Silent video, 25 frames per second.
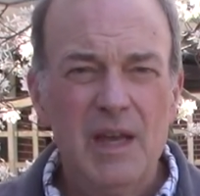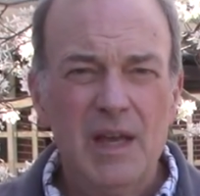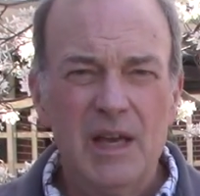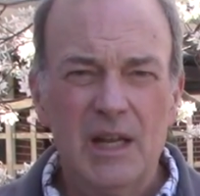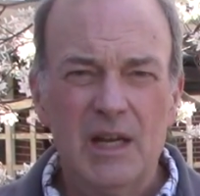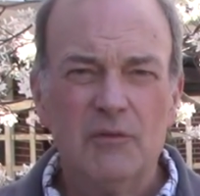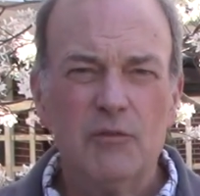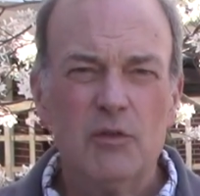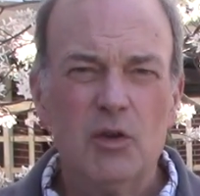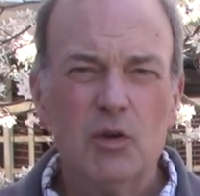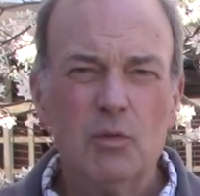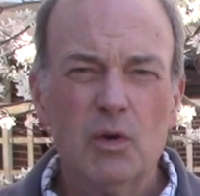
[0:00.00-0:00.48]

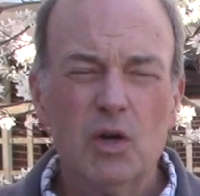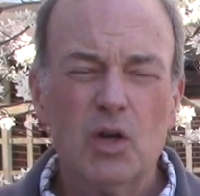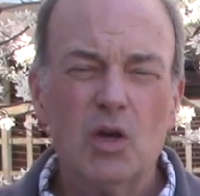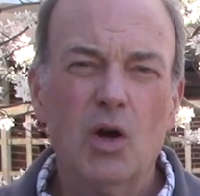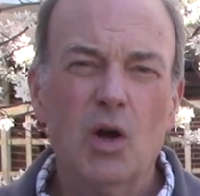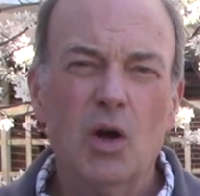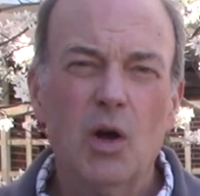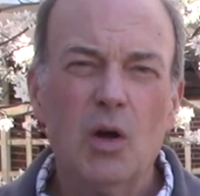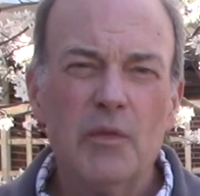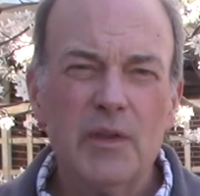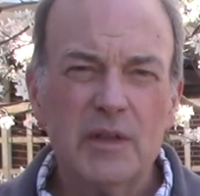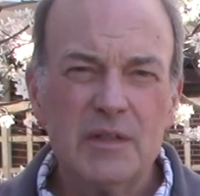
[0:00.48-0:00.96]
And if you
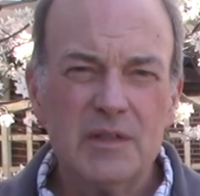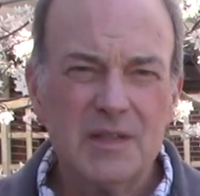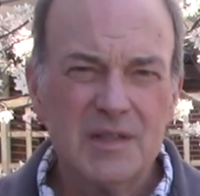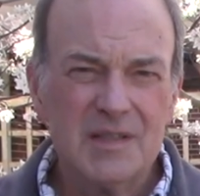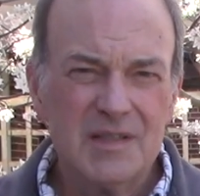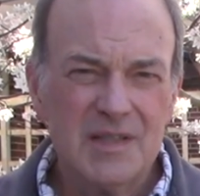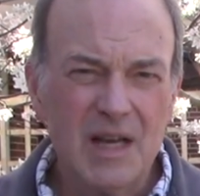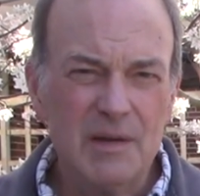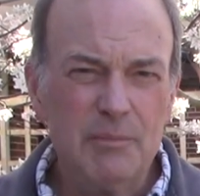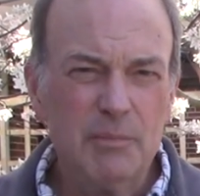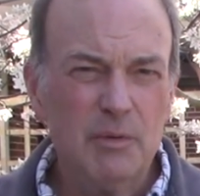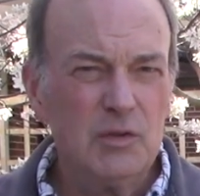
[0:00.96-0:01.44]
recall, the
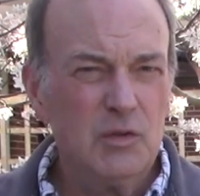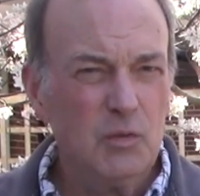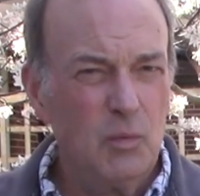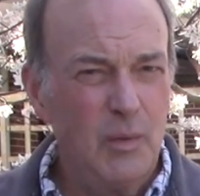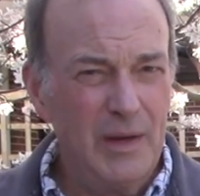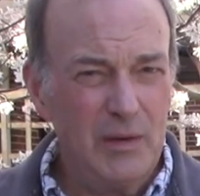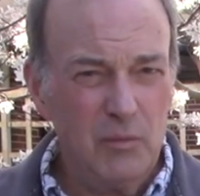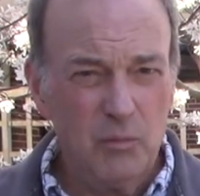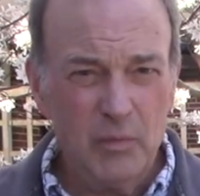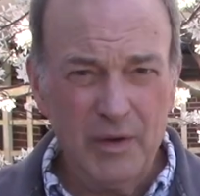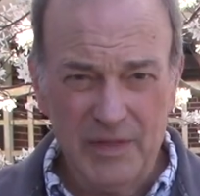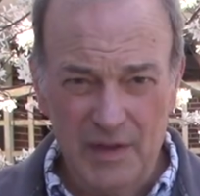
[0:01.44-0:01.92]
disciples
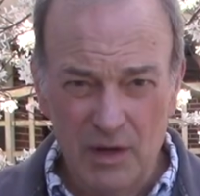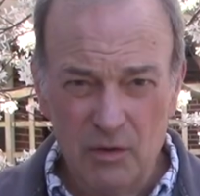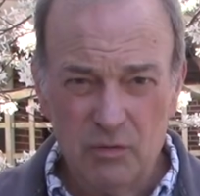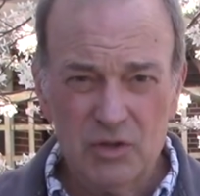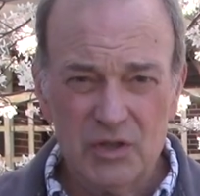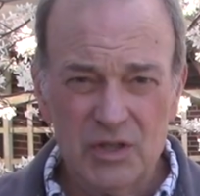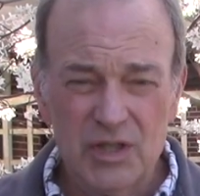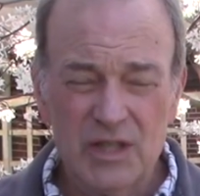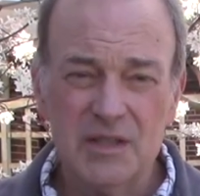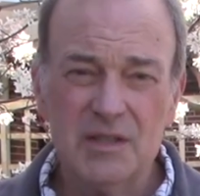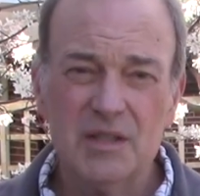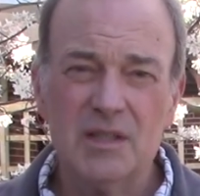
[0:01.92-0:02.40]
went without
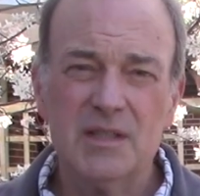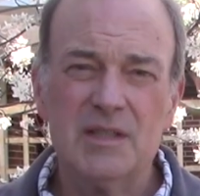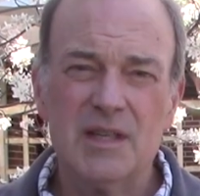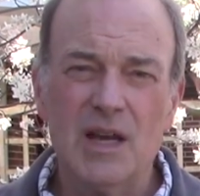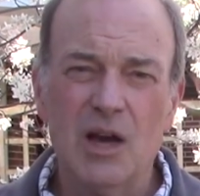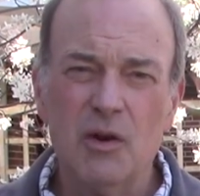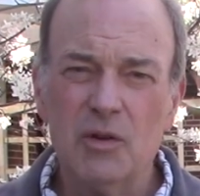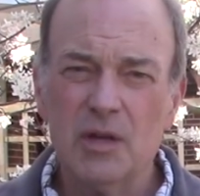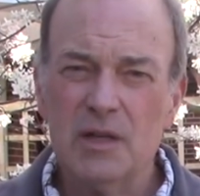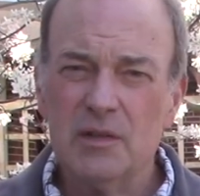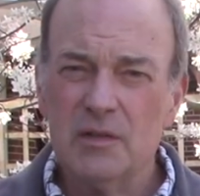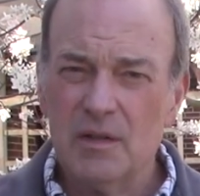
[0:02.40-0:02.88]
Jesus
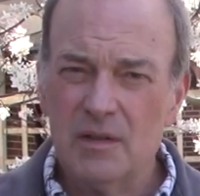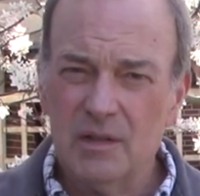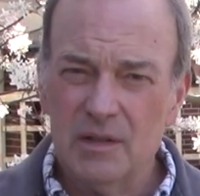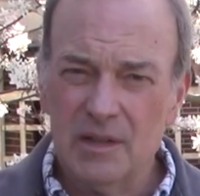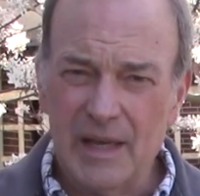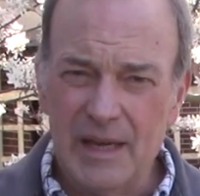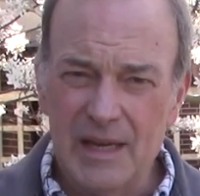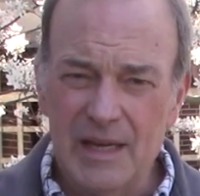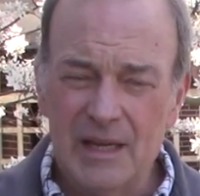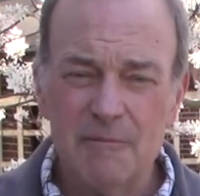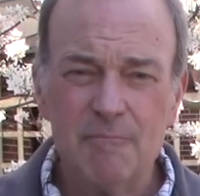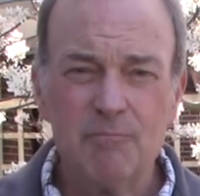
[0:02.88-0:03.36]
out into the
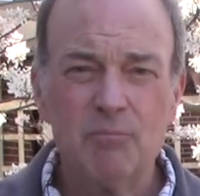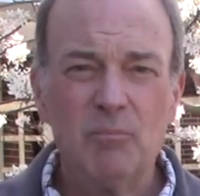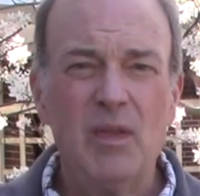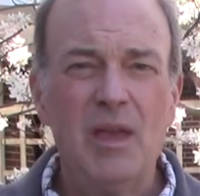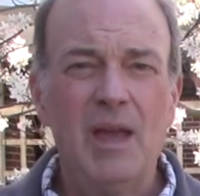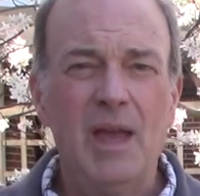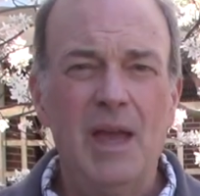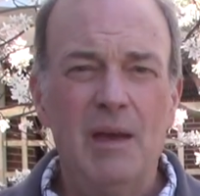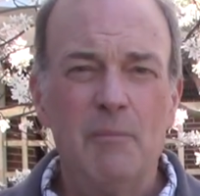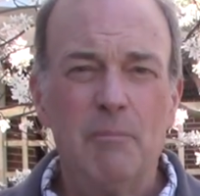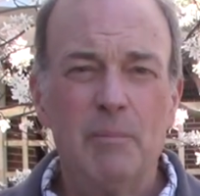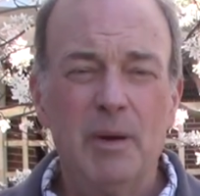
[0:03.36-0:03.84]
lake,
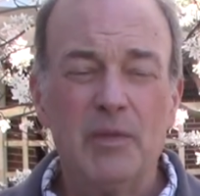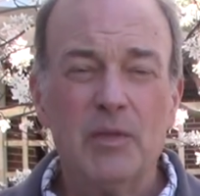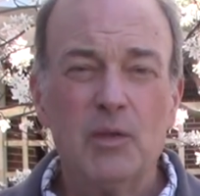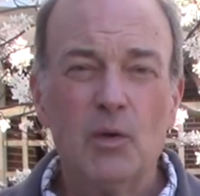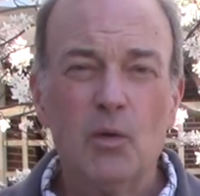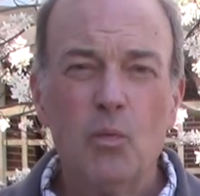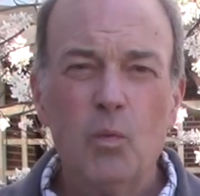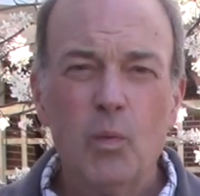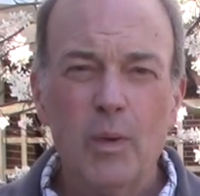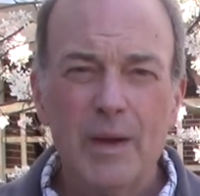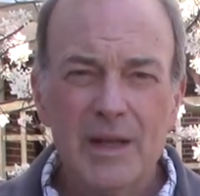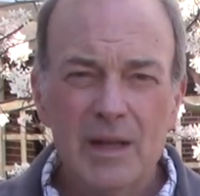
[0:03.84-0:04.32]
but the
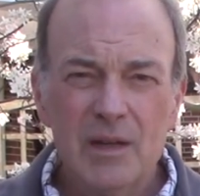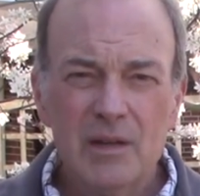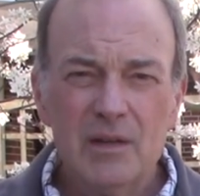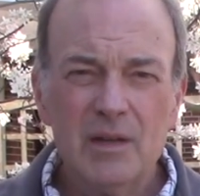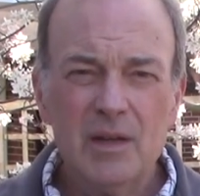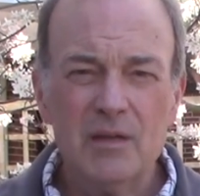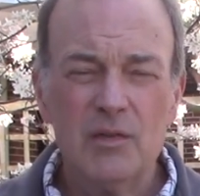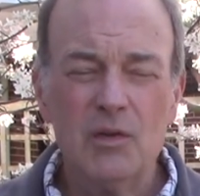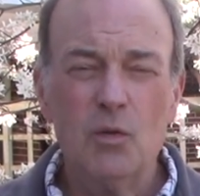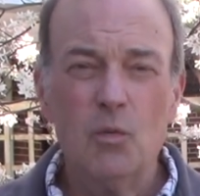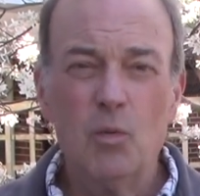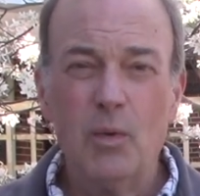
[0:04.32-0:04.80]
wind
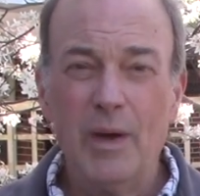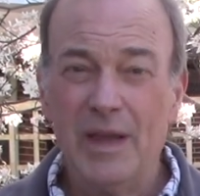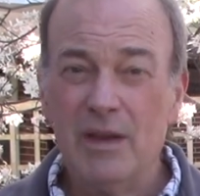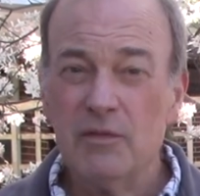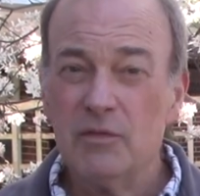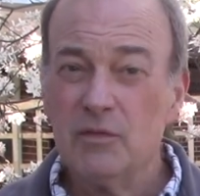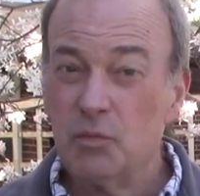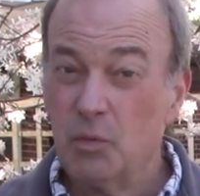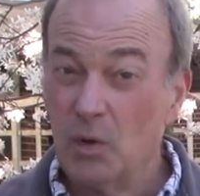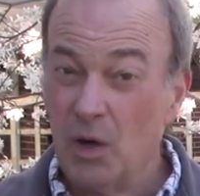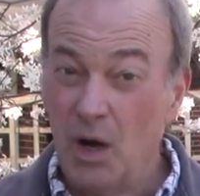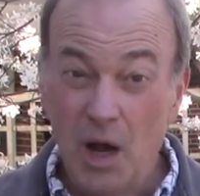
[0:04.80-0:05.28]
and the
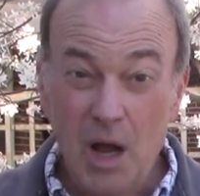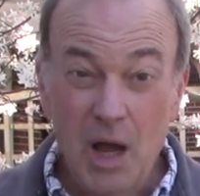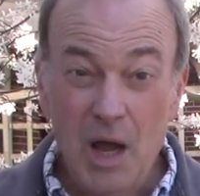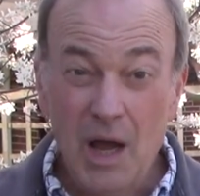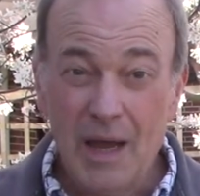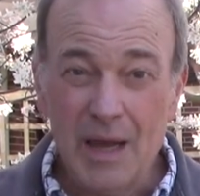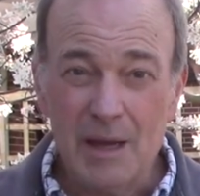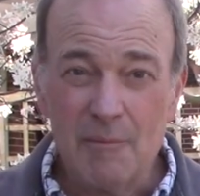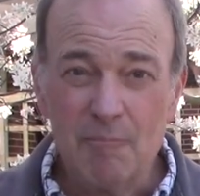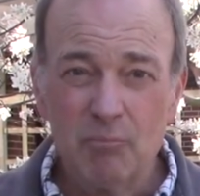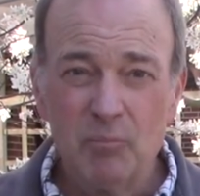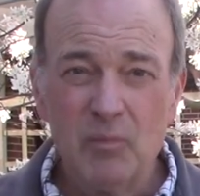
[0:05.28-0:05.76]
waves were
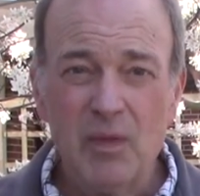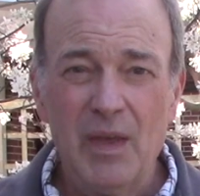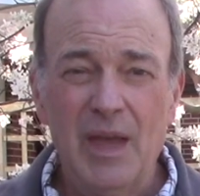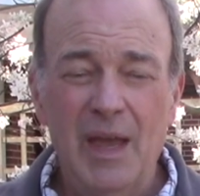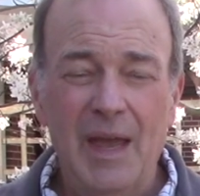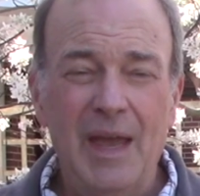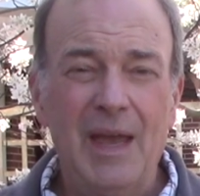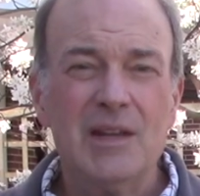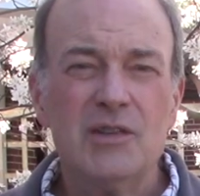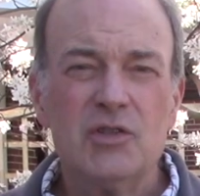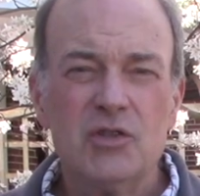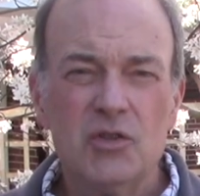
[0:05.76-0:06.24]
high.
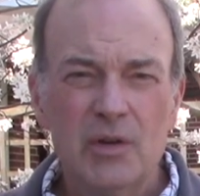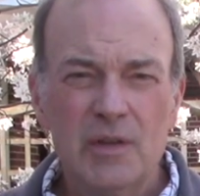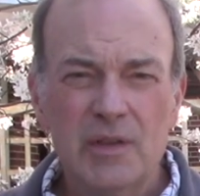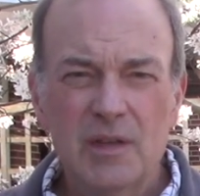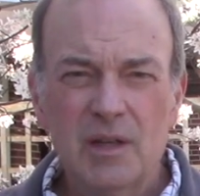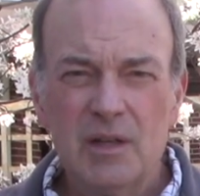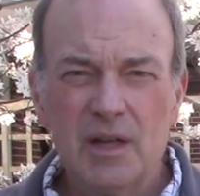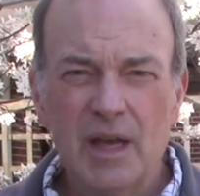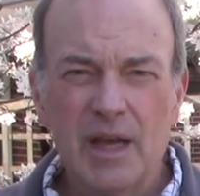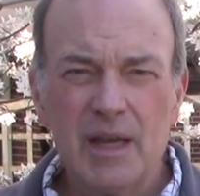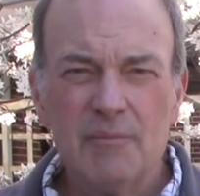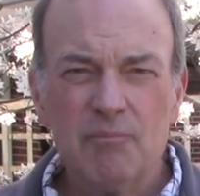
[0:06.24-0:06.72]
And during
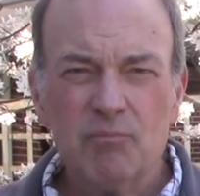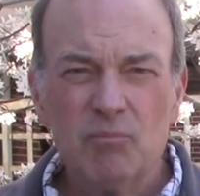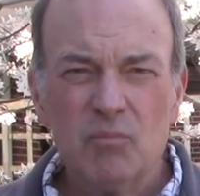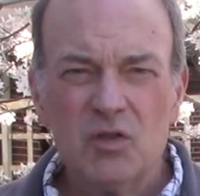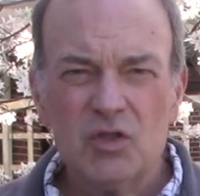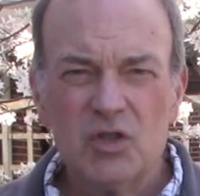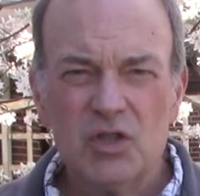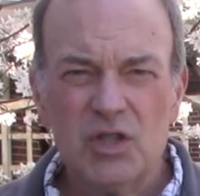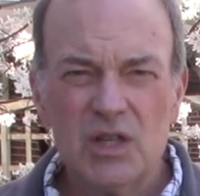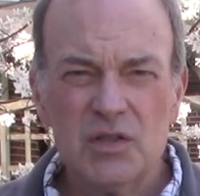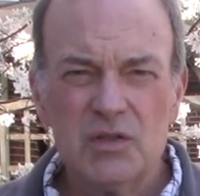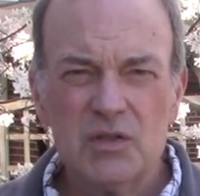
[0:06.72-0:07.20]
the night,
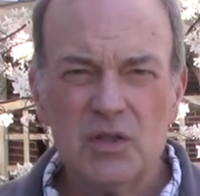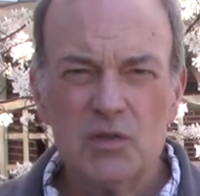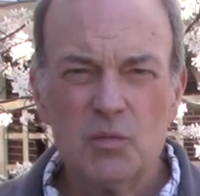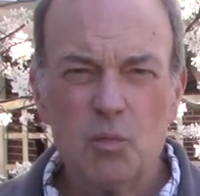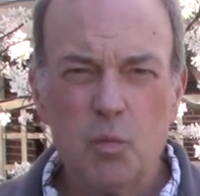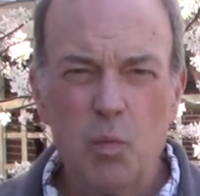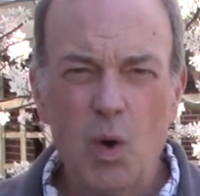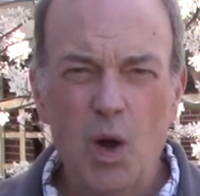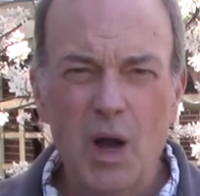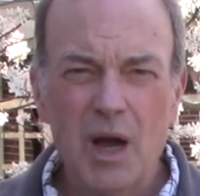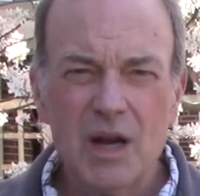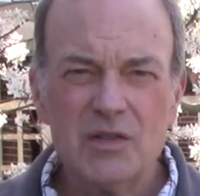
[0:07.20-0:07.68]

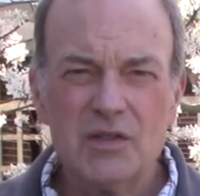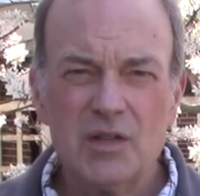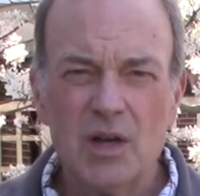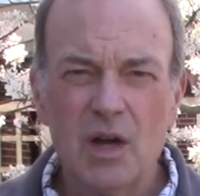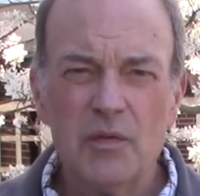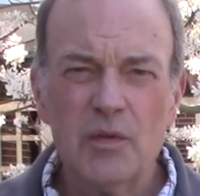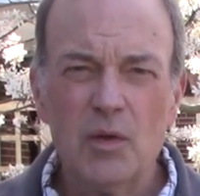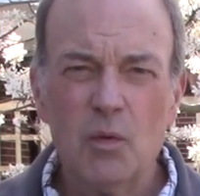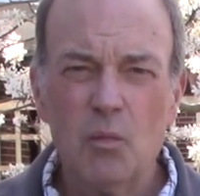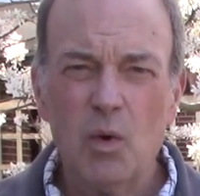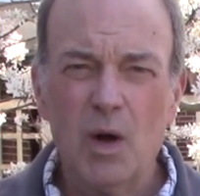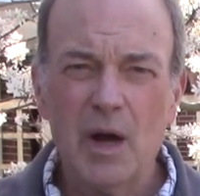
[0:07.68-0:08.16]
Jesus walks
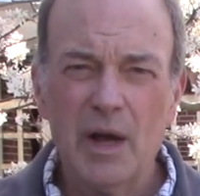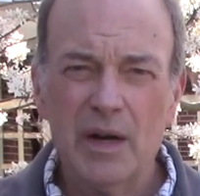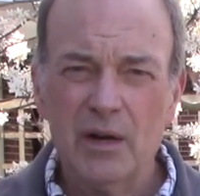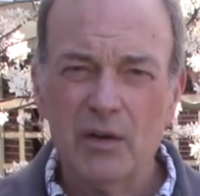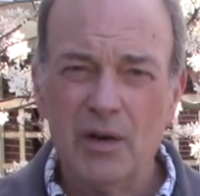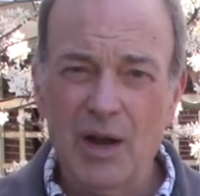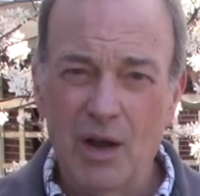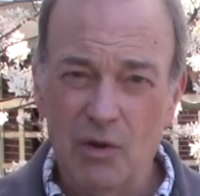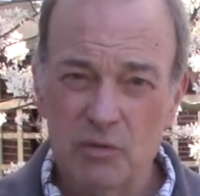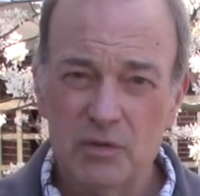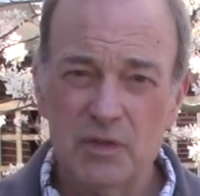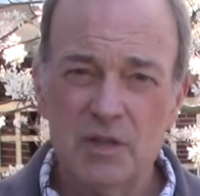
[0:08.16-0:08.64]
on the
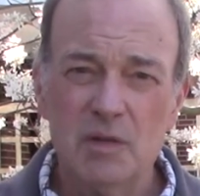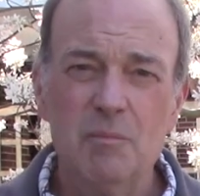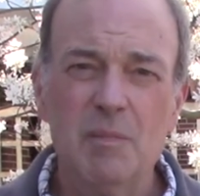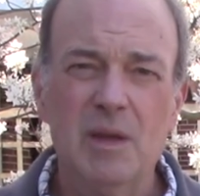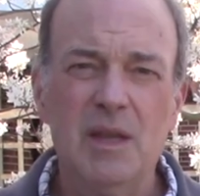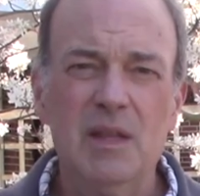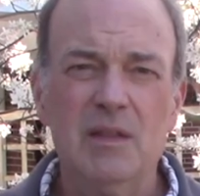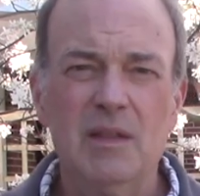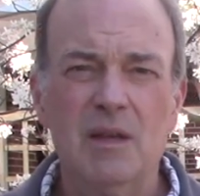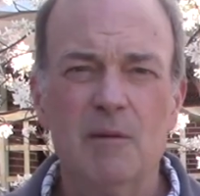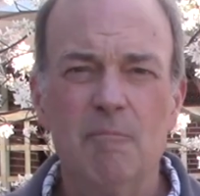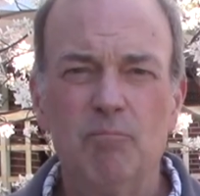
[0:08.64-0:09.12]
water out to
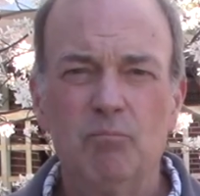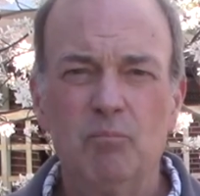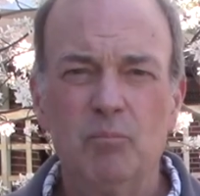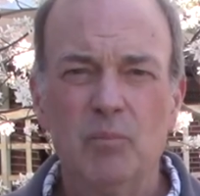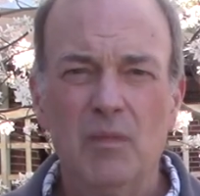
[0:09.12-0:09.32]
meet them.